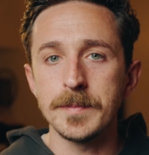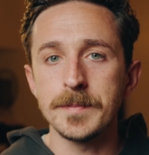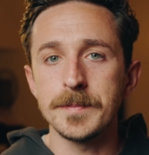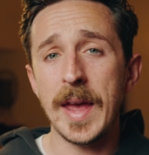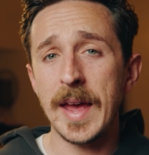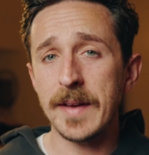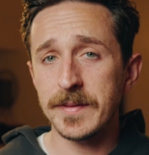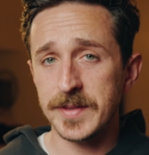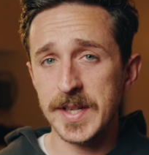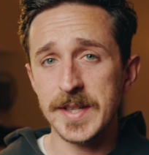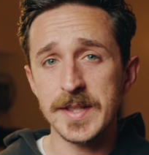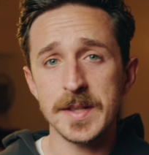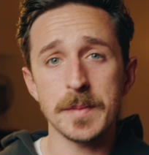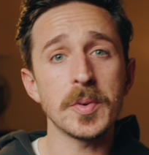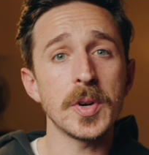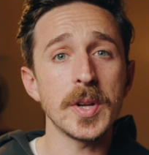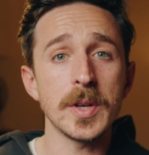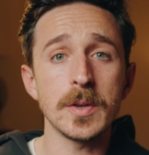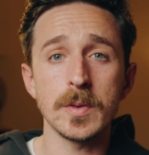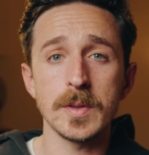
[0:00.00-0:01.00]
Now, I have seen some
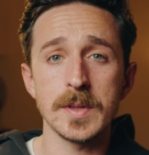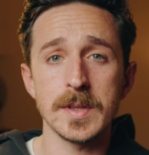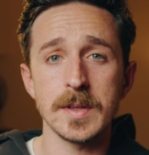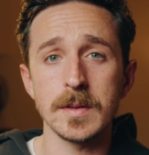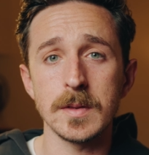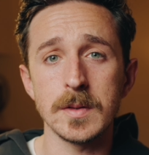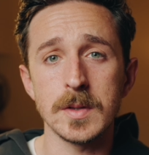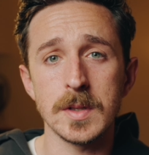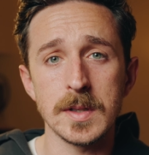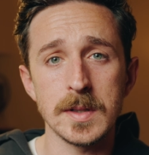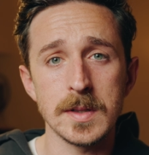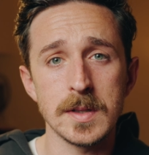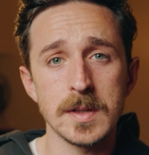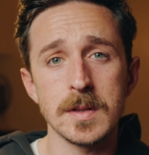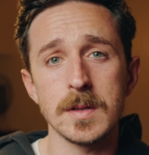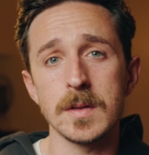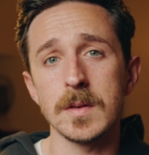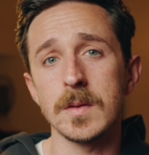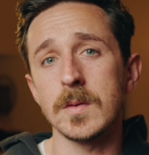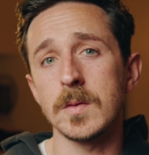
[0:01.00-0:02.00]
pretty cool solutions
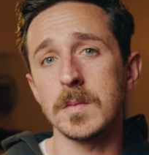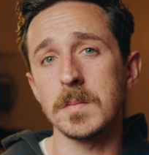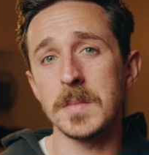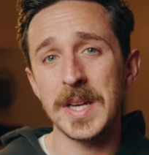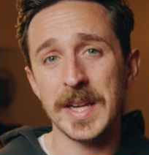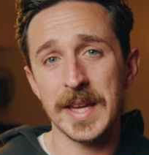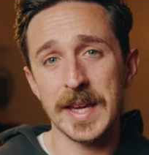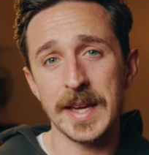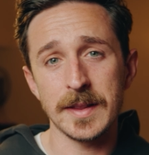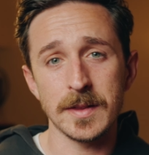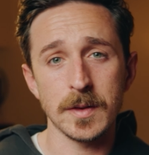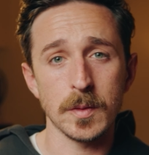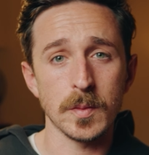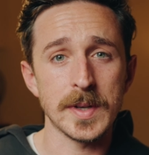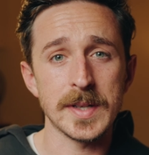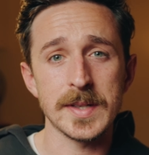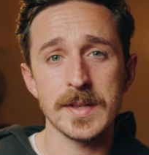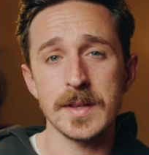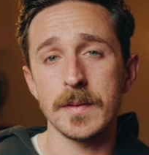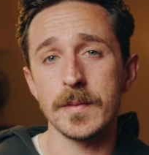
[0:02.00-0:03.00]
to mitigate the
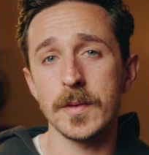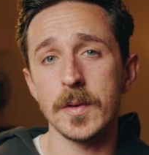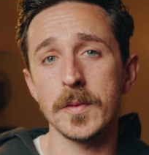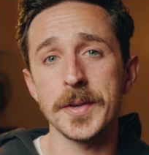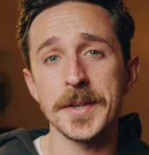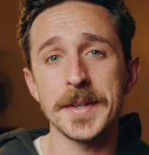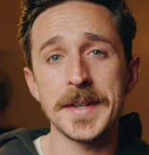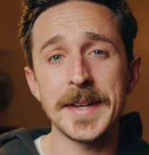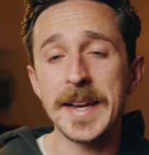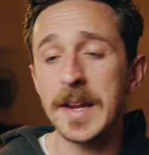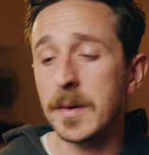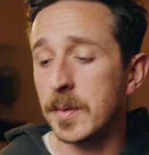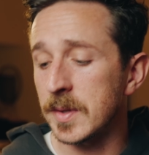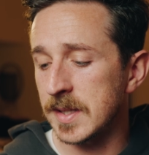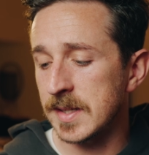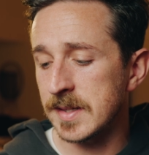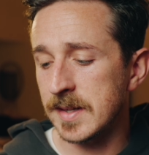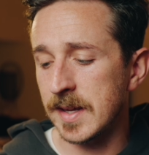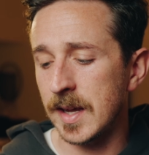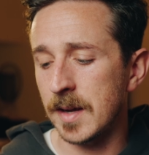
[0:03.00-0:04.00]
risk of overheating with
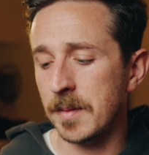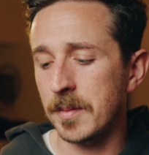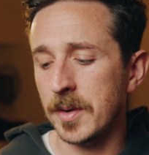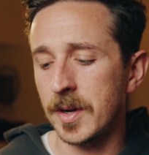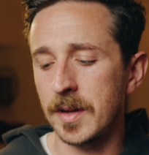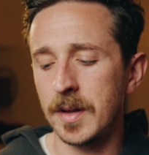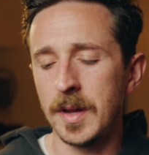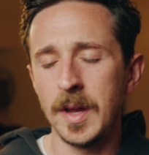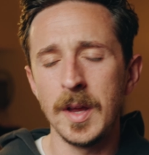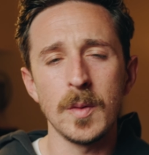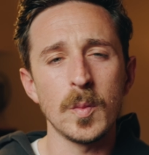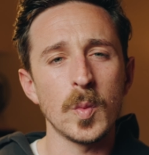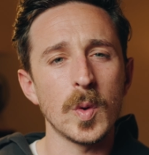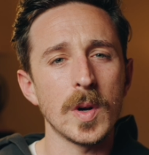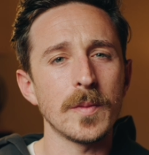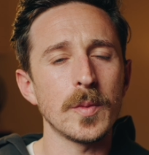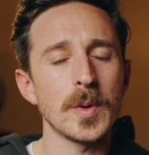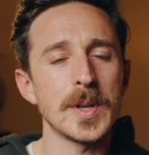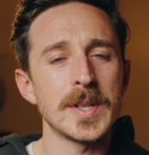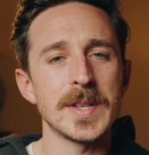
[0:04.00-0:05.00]
this camera, one
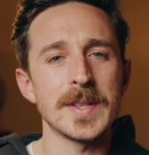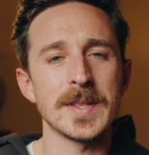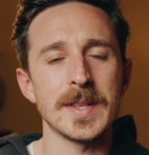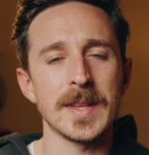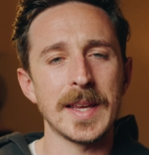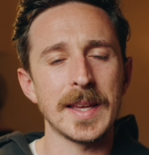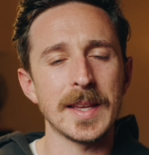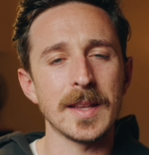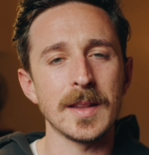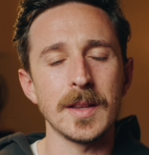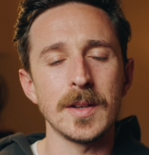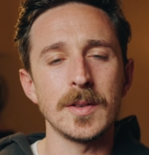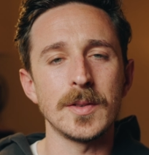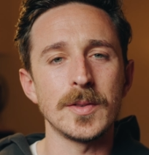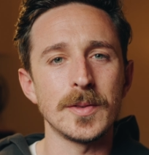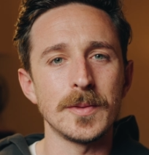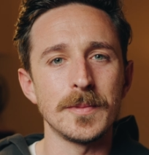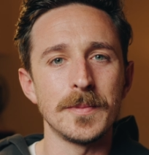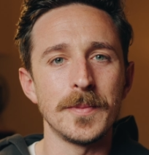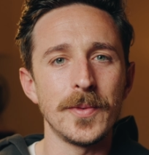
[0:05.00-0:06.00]
of which is like a
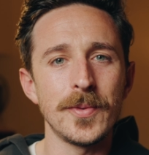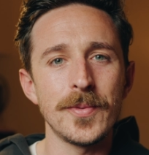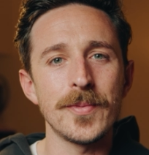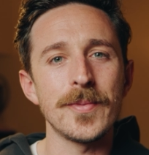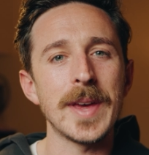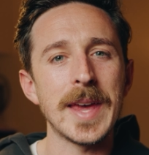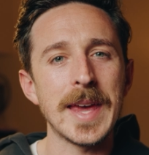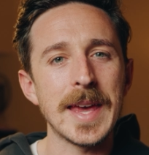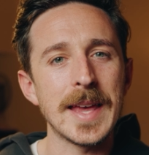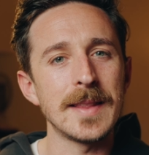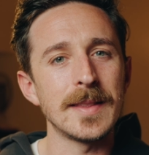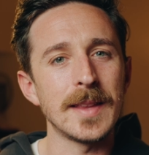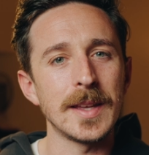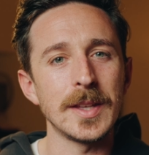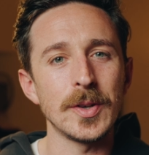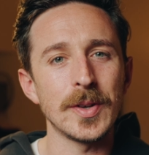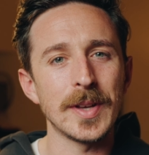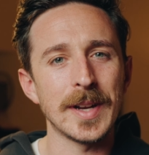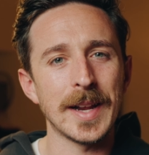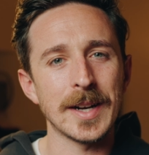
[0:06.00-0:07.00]
little fan that
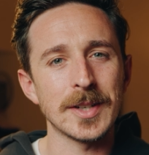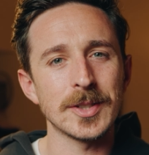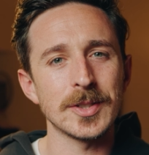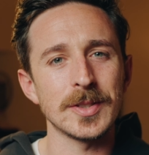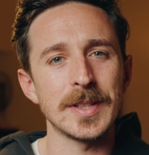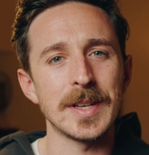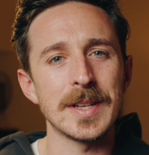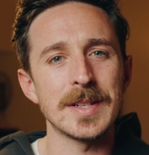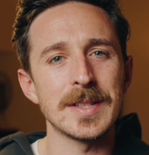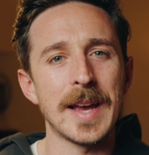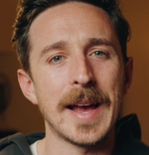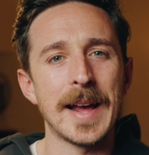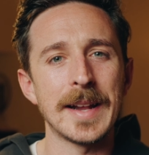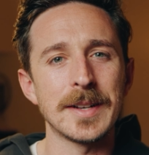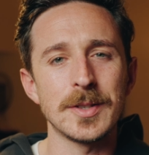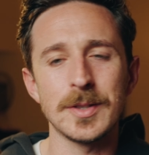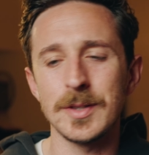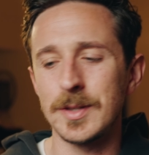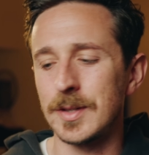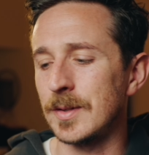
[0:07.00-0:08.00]
you can actually
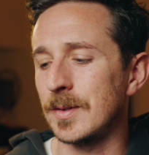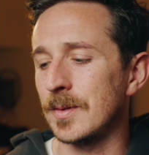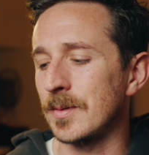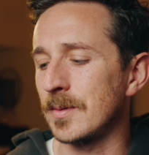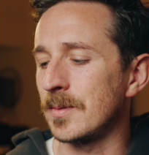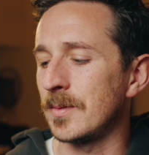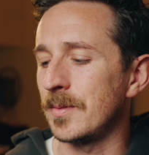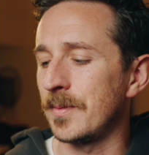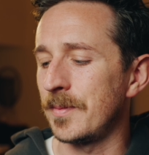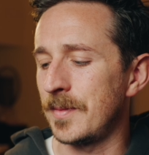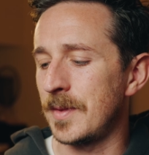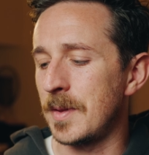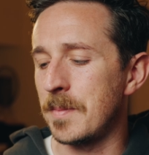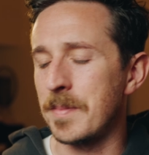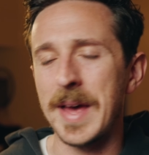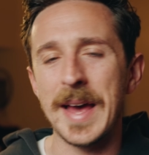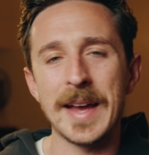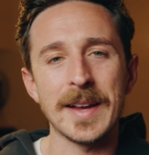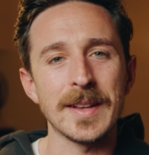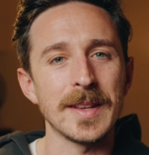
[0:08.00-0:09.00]
attach to the
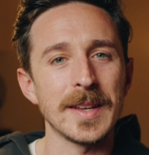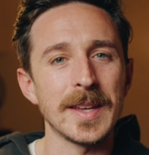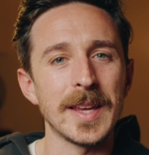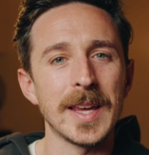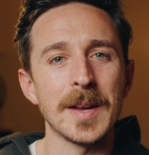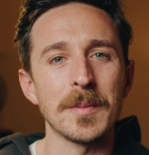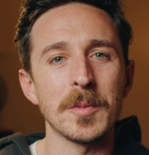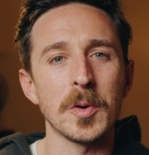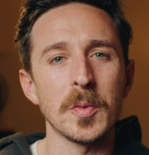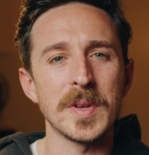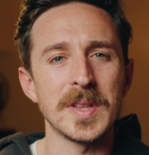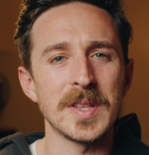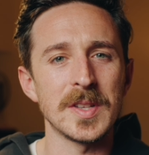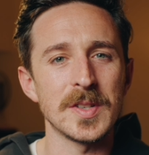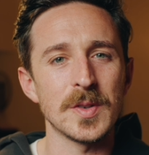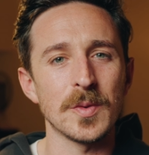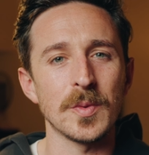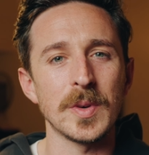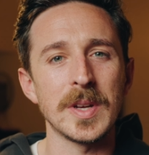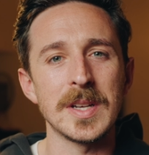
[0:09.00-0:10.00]
back of the camera when the
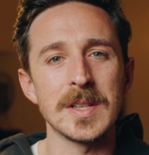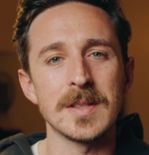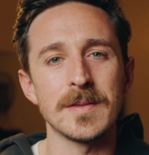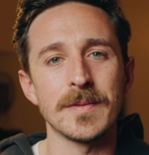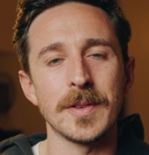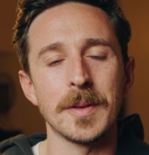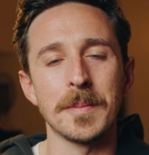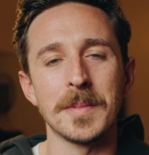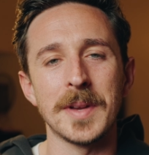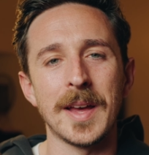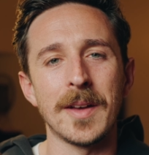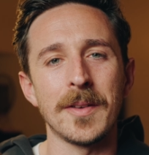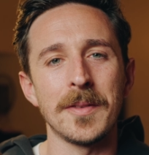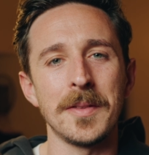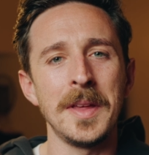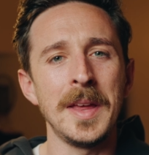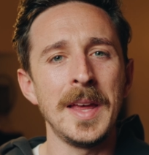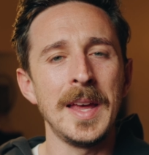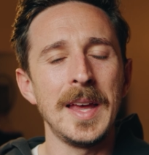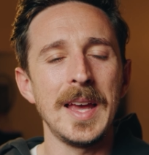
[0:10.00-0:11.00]
screen is flipped
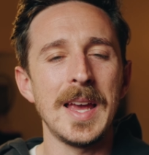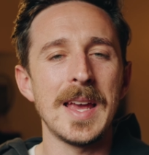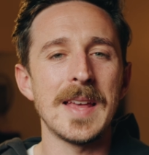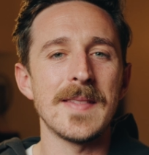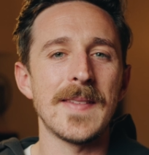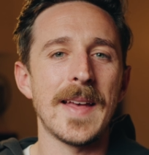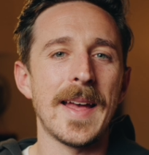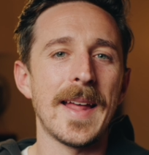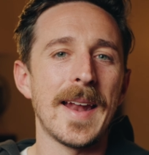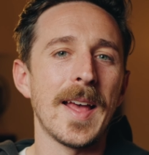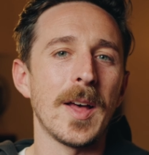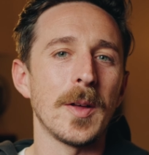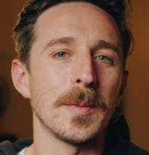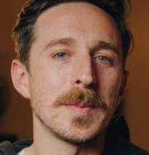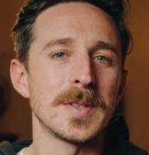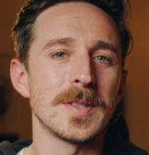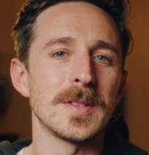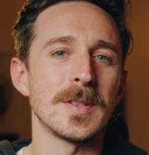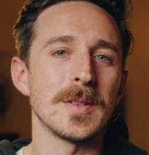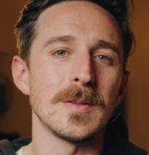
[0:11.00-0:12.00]
out, and that
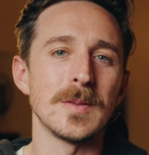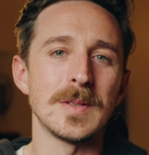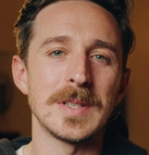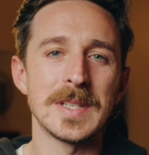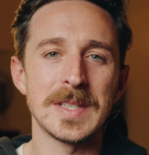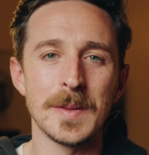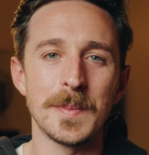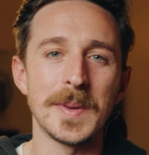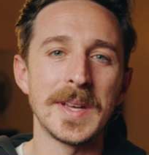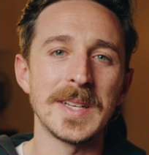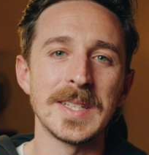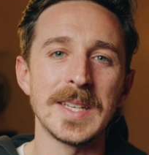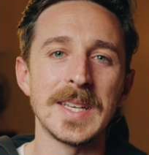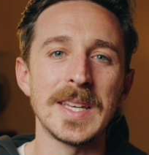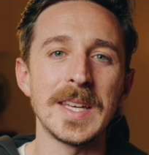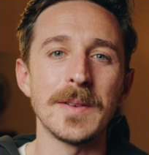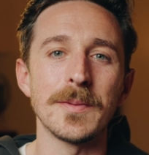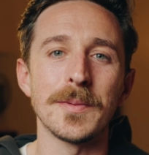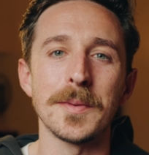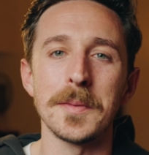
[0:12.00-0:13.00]
helps to dissipate the
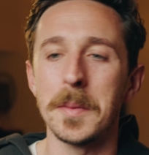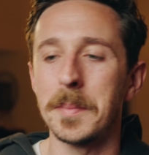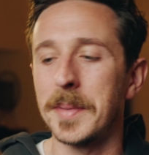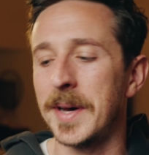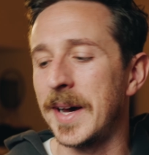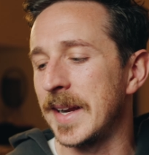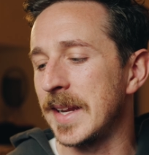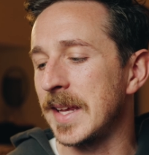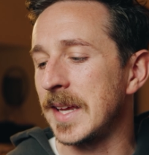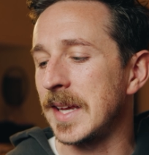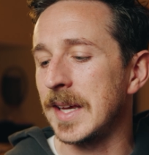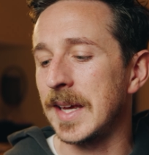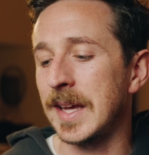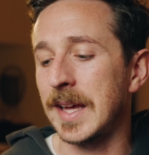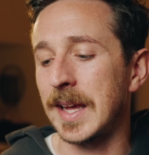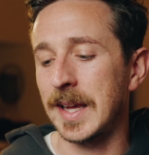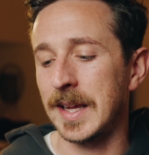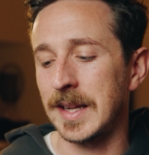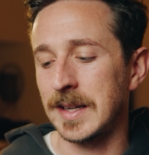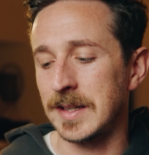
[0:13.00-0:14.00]
heat from the body,
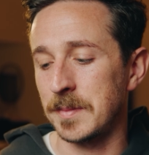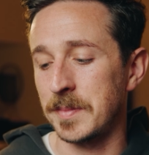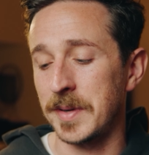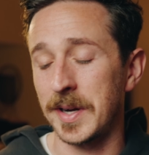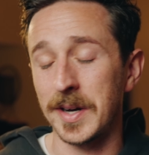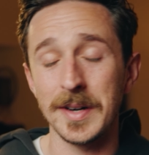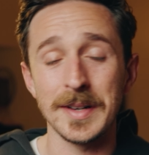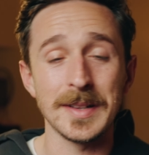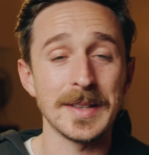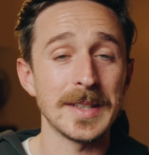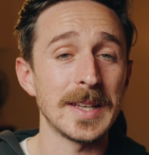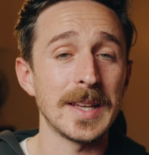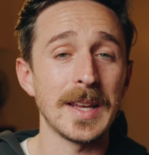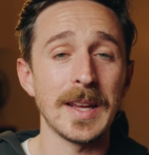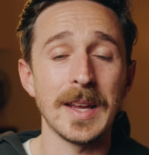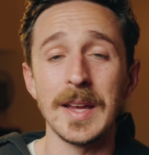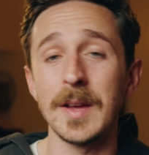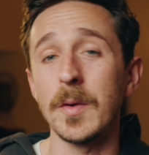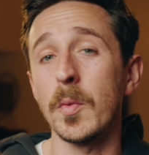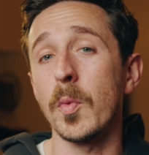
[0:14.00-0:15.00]
and
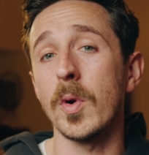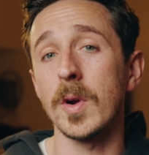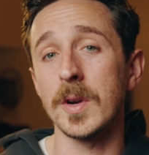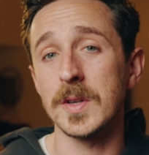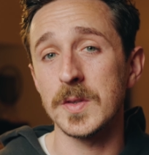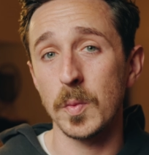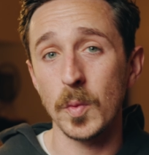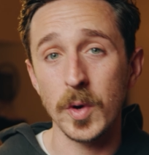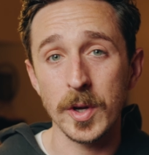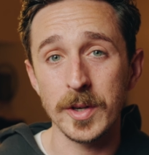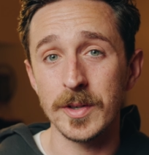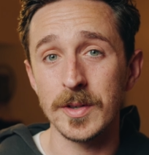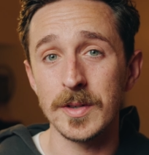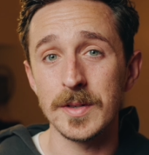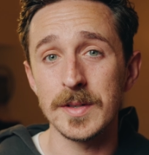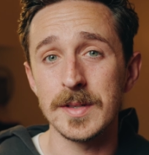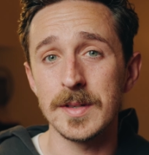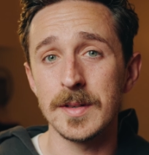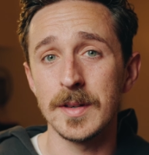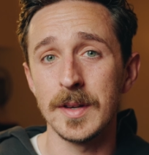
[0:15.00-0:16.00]
apparently it works
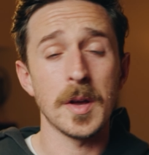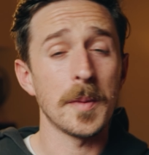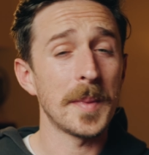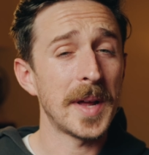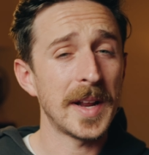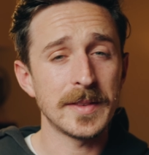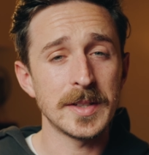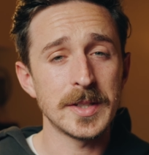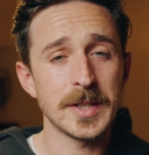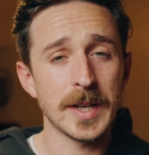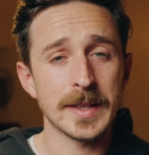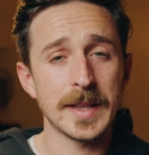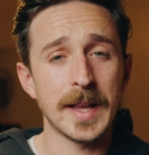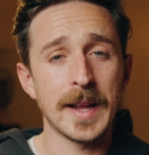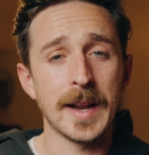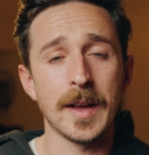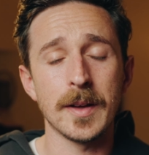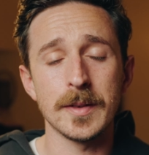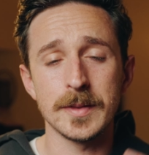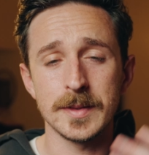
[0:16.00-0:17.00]
wonders. So I might have to check
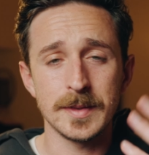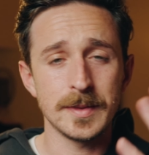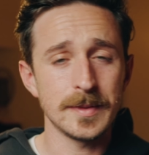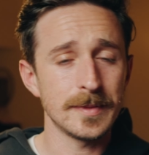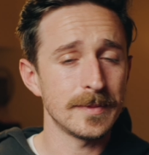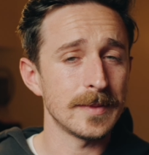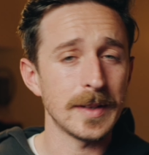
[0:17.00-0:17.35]
that out.